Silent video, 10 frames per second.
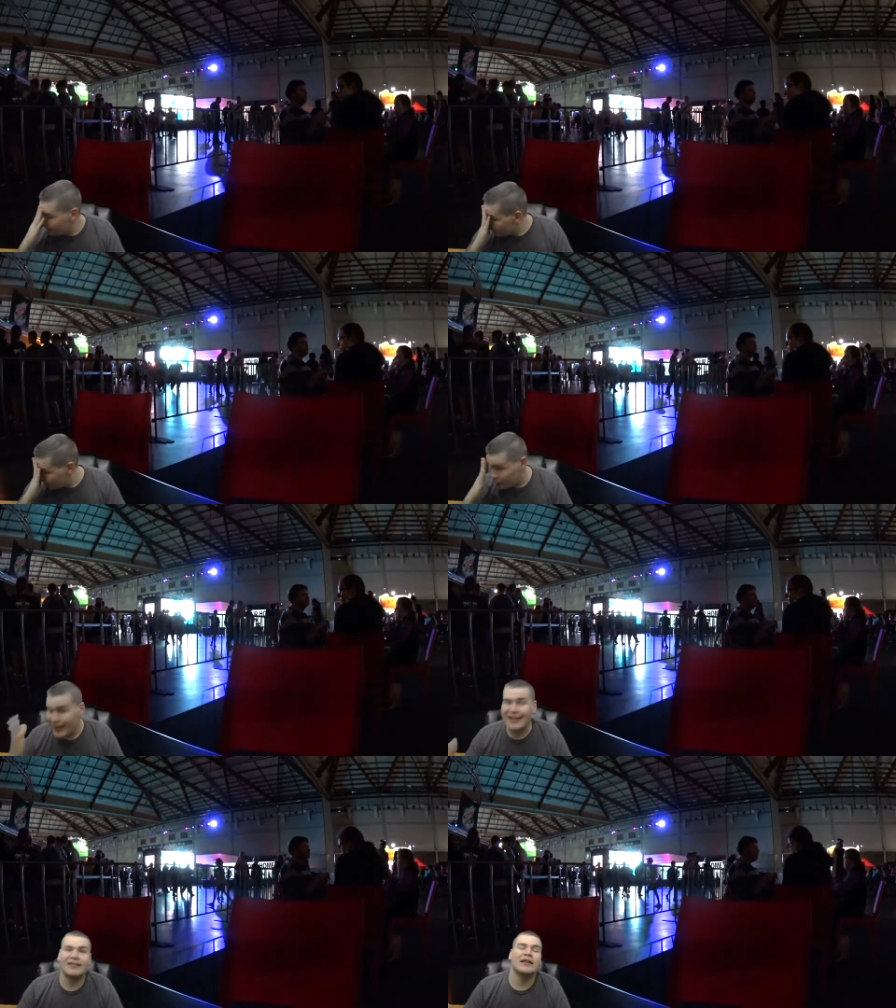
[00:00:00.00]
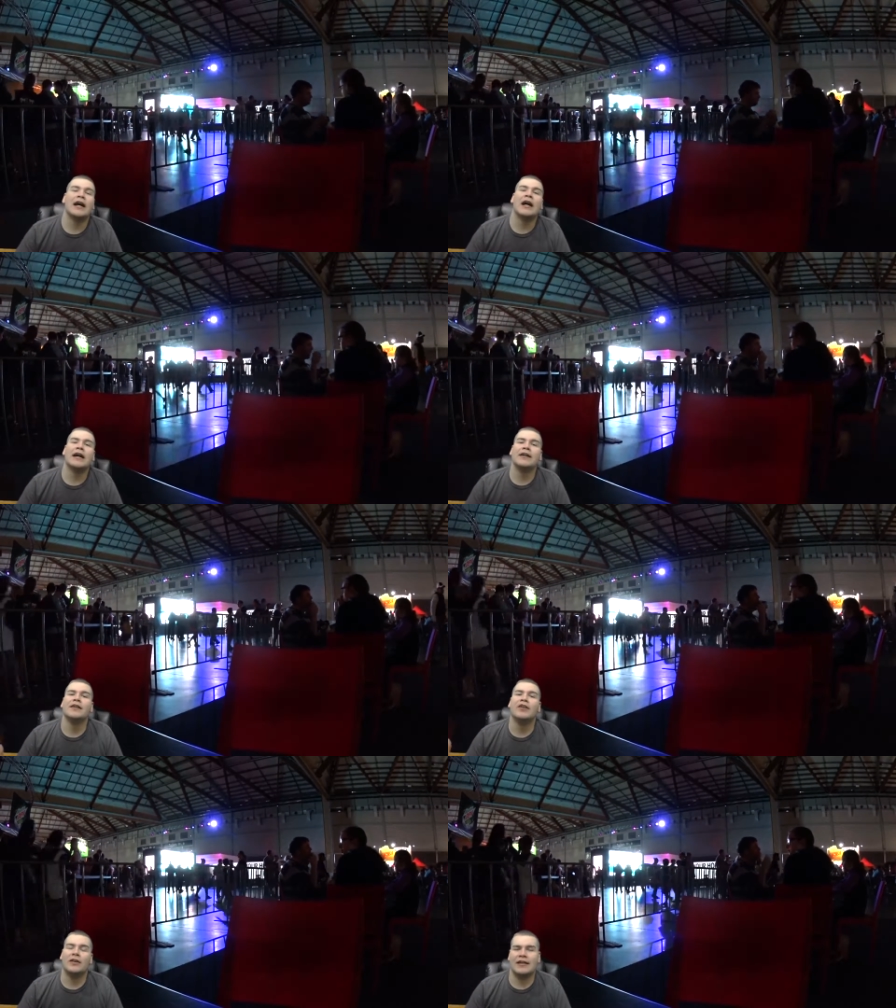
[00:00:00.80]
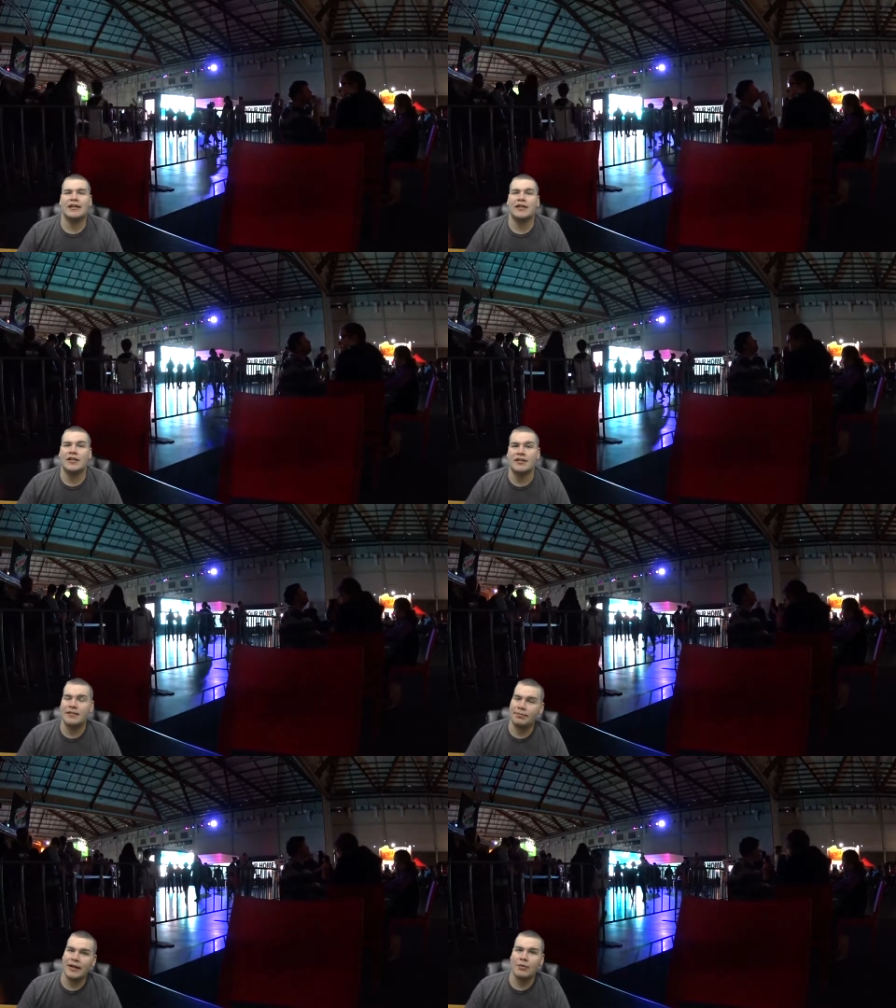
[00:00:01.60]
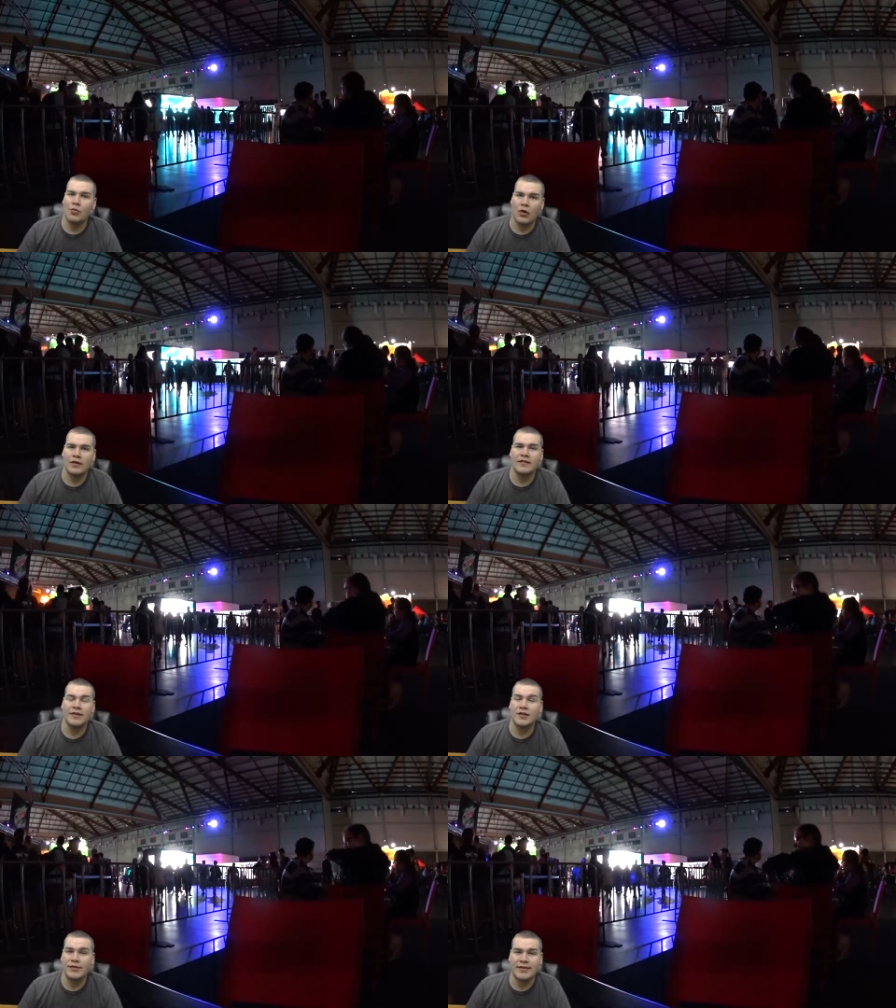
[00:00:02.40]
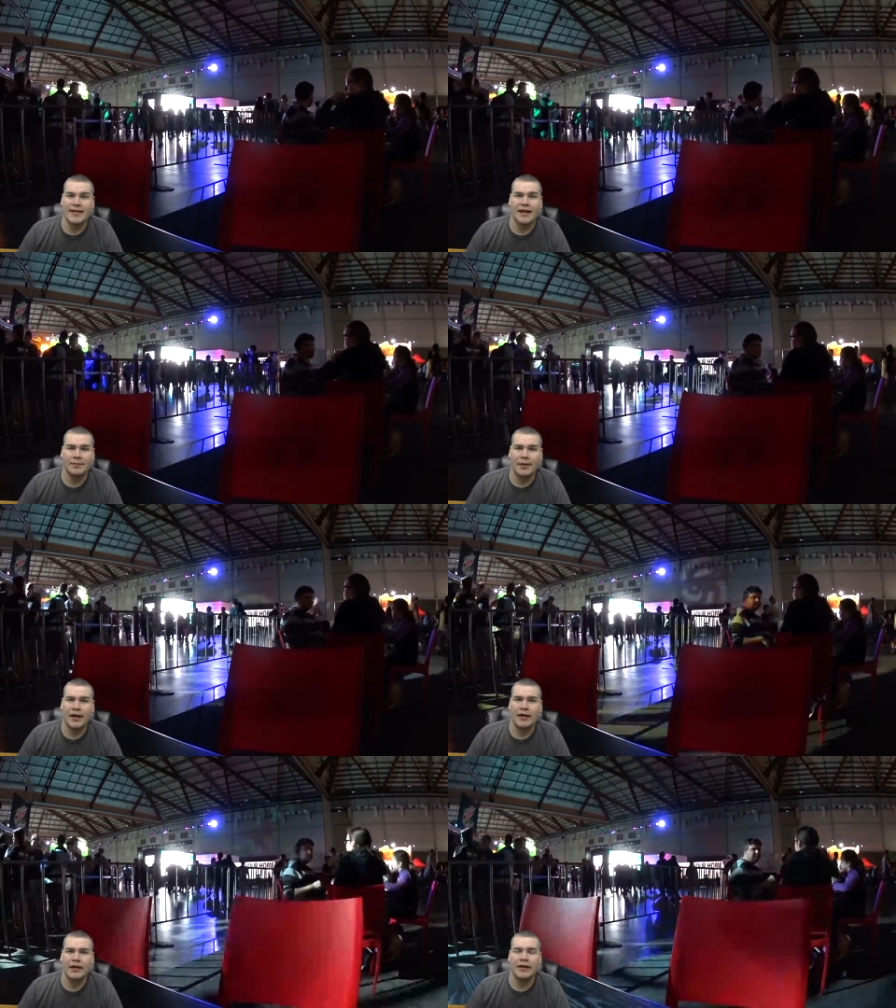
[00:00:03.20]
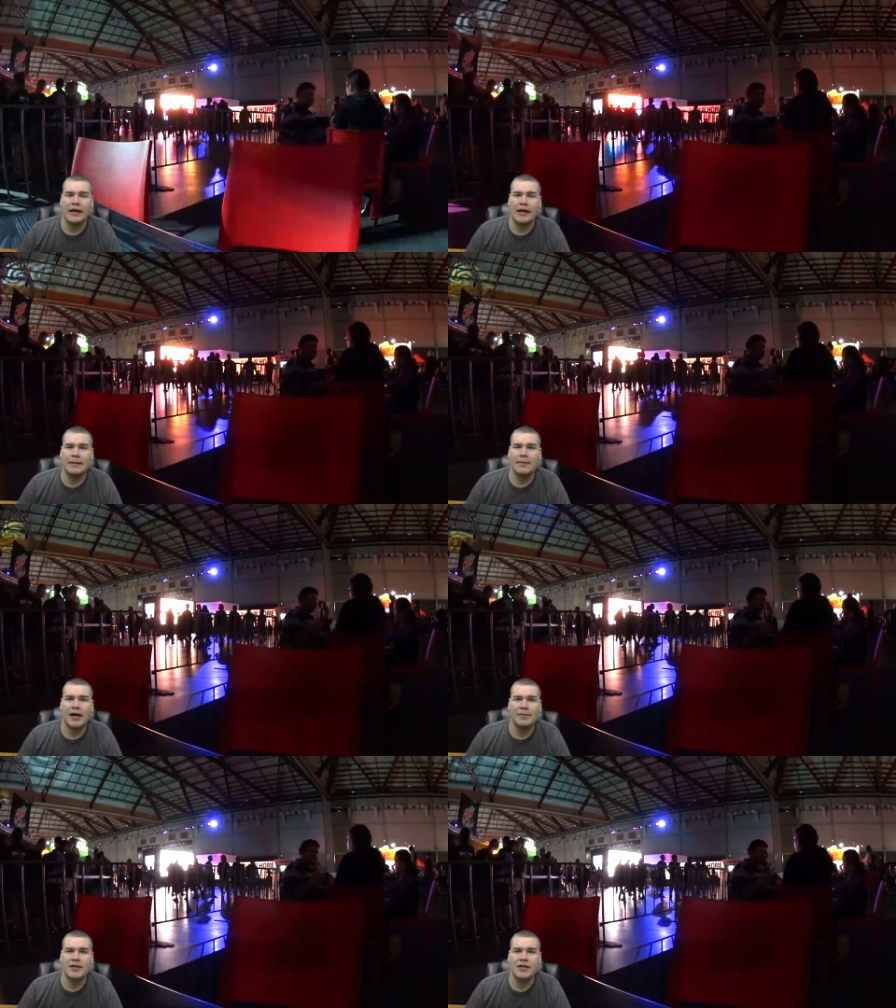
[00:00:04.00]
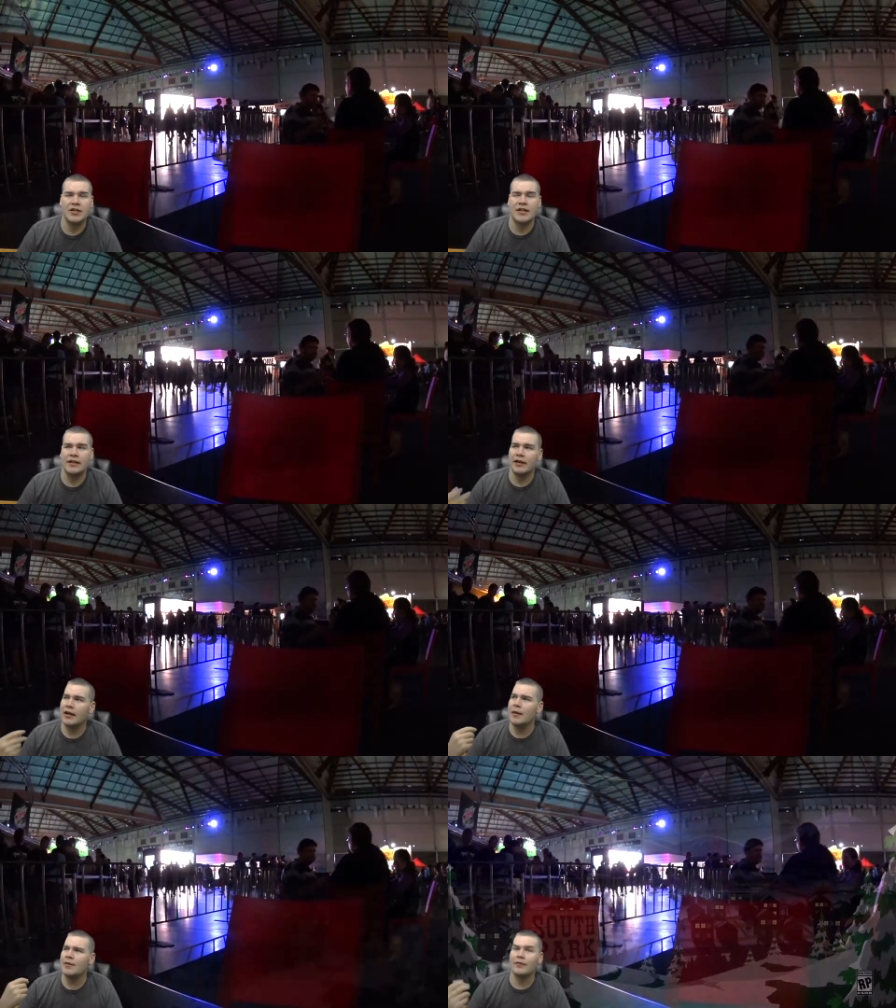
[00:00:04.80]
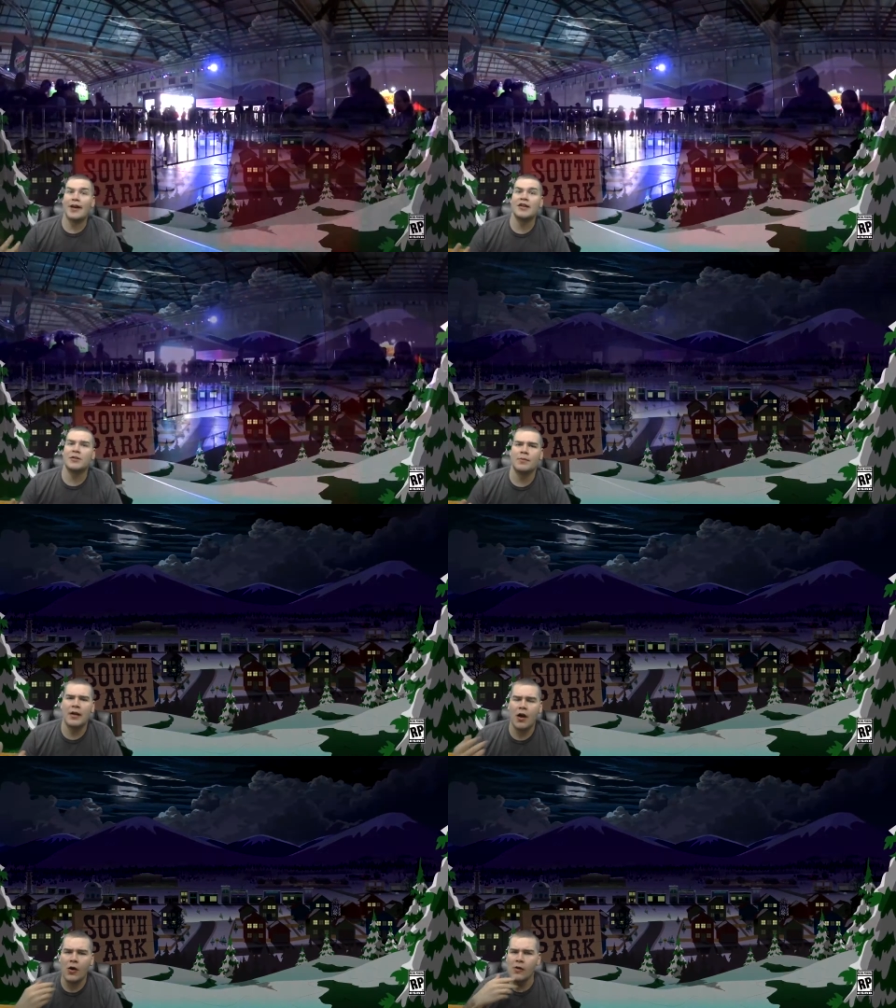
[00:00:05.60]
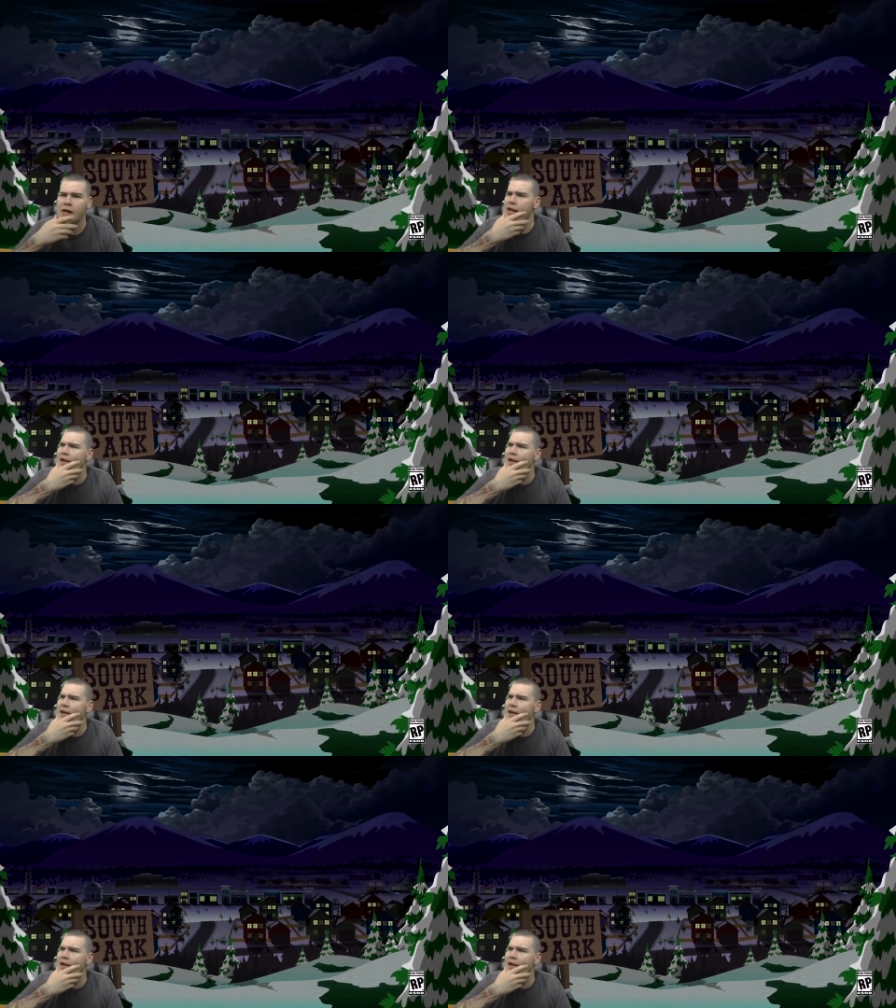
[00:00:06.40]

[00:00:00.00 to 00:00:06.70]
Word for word: regret uh, not getting a chance to play was the new South Park um, R P G, uh, The Fractured But Whole.